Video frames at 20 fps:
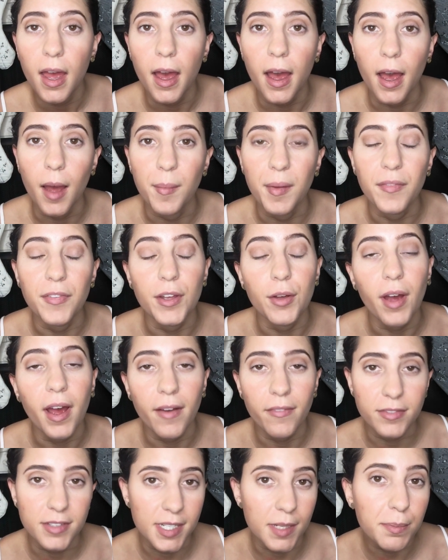If you
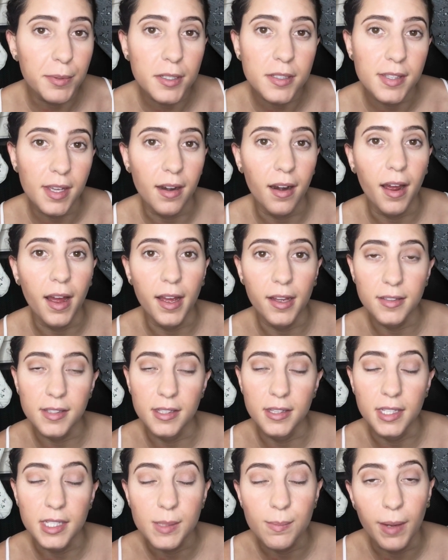have deeper set eyes,
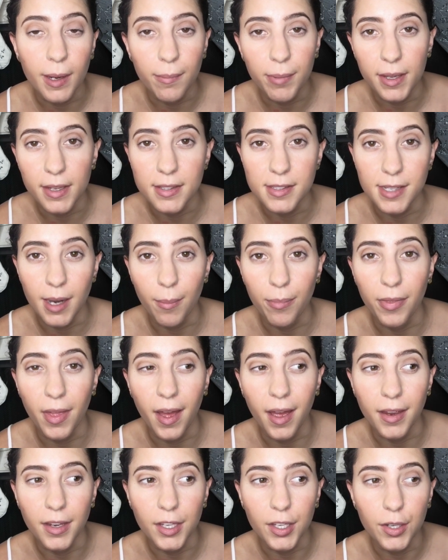then this might be a step
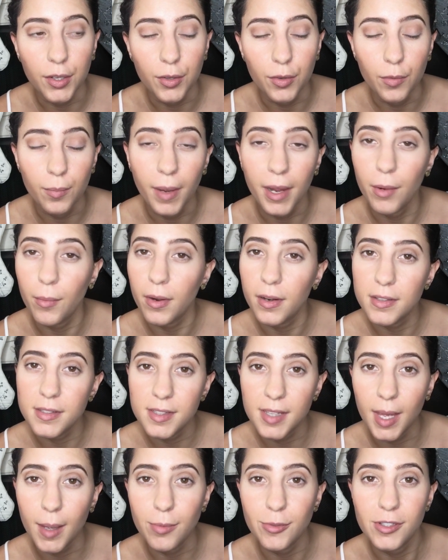that you might want to
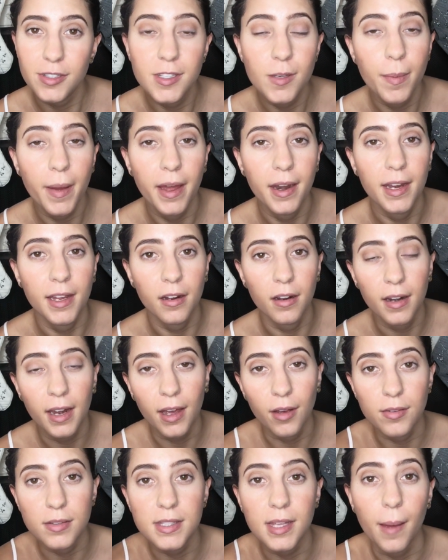skip, just depending on
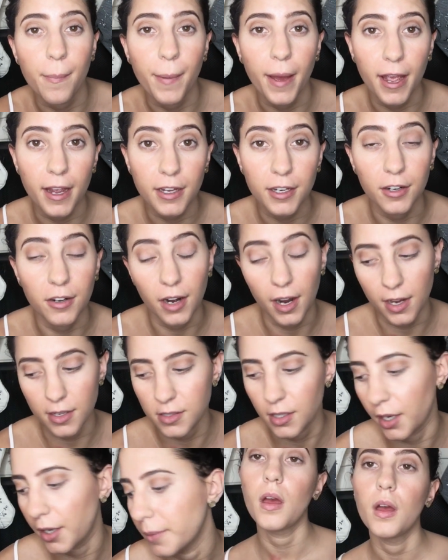how set back your
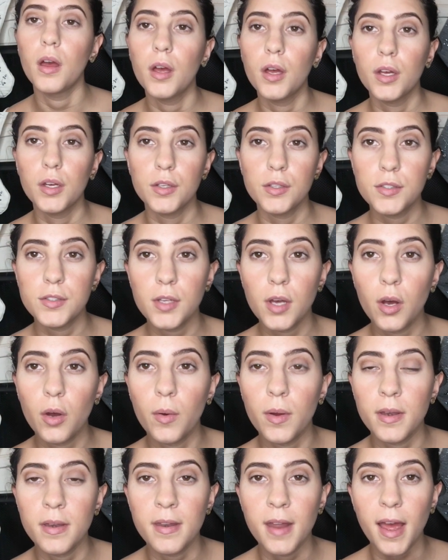eyes are.
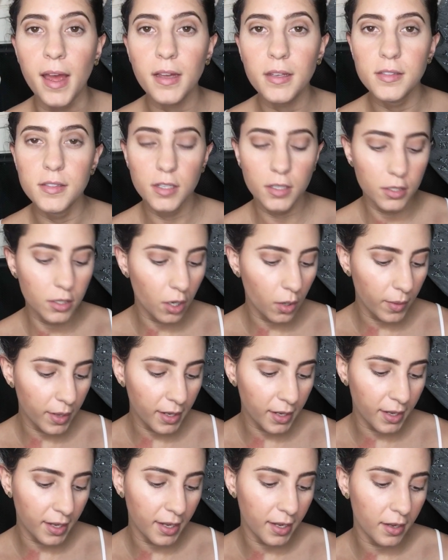So next,
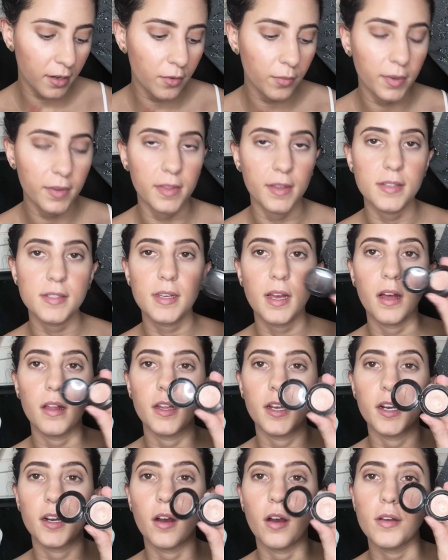going in with this
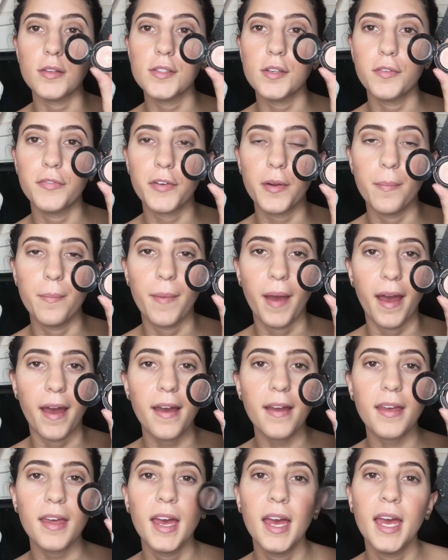color, also from
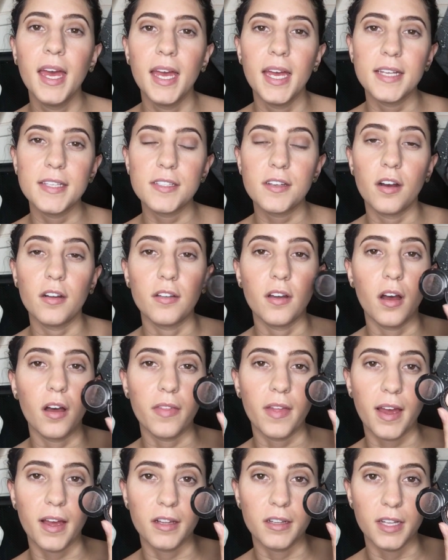MAC, it's called
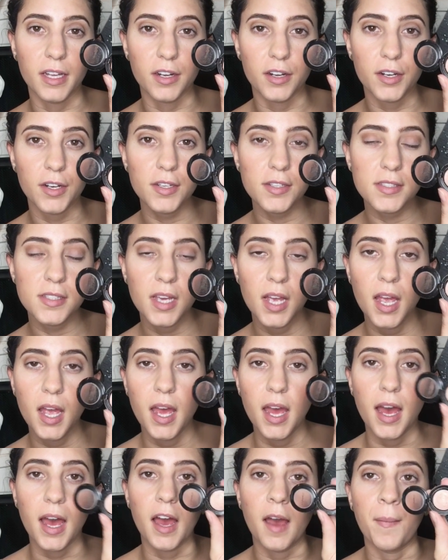All That Glitters.
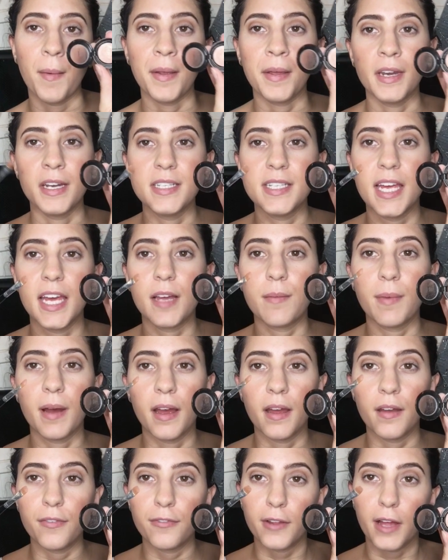I'm going to take
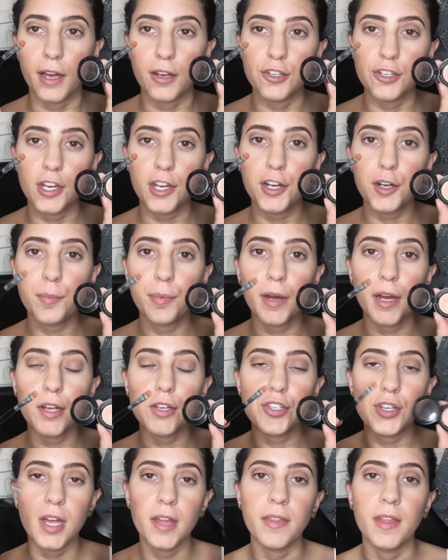my flat shader
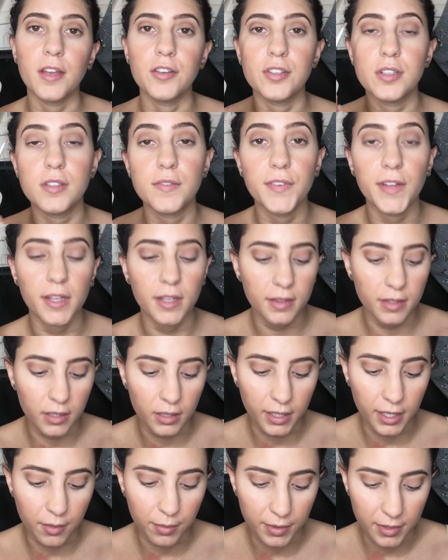brush and then just fill in the
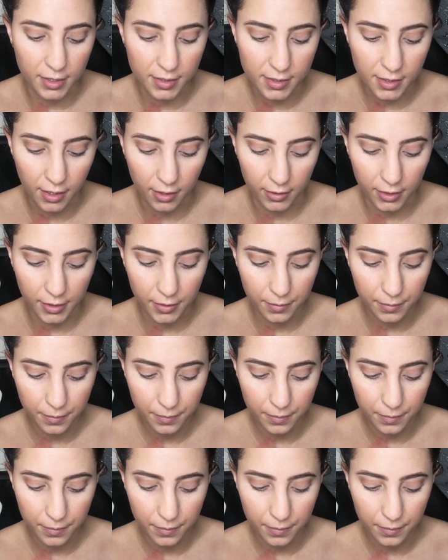lid with this color.